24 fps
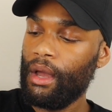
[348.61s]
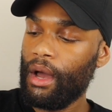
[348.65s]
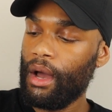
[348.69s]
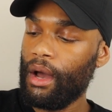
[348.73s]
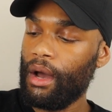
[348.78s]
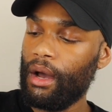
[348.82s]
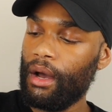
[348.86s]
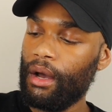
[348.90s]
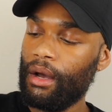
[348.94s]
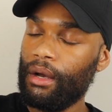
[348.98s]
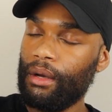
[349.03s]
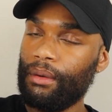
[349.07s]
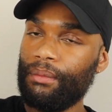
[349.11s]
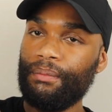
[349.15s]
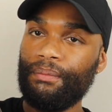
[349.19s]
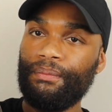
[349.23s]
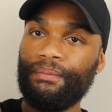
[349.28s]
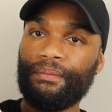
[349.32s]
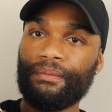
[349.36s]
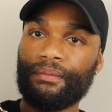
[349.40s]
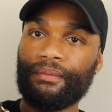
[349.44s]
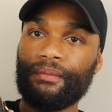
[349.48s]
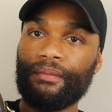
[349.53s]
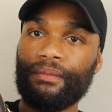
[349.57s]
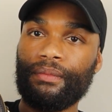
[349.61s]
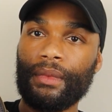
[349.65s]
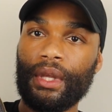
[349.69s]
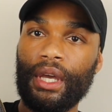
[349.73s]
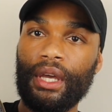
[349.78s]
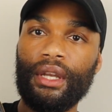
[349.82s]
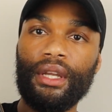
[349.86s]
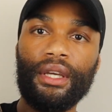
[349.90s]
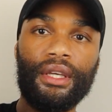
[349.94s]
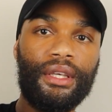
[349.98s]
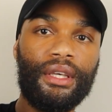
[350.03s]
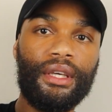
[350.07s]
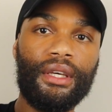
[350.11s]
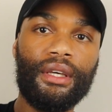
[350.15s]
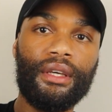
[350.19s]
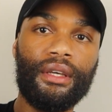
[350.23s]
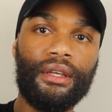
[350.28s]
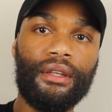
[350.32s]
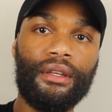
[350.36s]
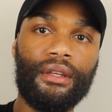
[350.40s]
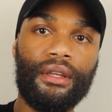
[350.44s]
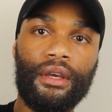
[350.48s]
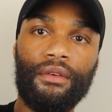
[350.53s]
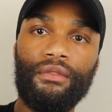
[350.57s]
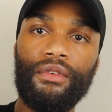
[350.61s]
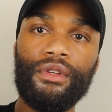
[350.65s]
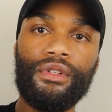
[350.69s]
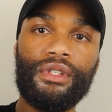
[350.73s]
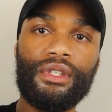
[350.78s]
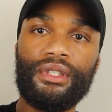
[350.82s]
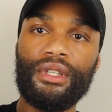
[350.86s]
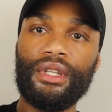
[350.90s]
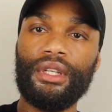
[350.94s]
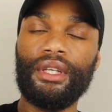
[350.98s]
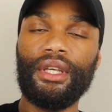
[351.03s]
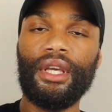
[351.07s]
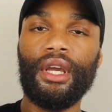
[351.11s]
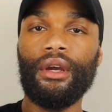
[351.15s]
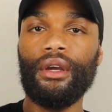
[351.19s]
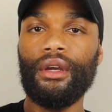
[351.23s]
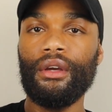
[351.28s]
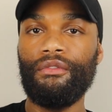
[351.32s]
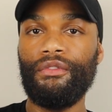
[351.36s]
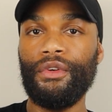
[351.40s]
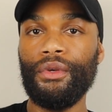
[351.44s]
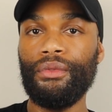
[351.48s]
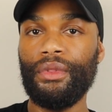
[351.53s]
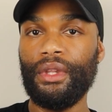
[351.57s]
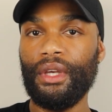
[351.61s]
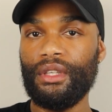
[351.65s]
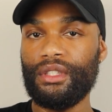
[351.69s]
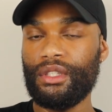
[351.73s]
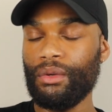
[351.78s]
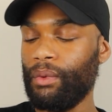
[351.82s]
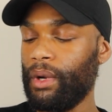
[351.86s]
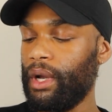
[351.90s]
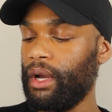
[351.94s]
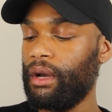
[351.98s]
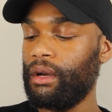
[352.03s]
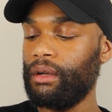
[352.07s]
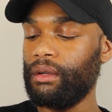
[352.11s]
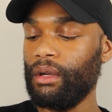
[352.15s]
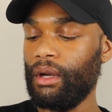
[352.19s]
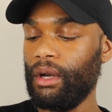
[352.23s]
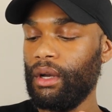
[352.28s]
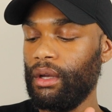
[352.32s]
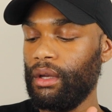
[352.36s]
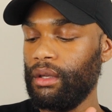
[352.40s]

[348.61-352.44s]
And again, if you just need to carry a few things around,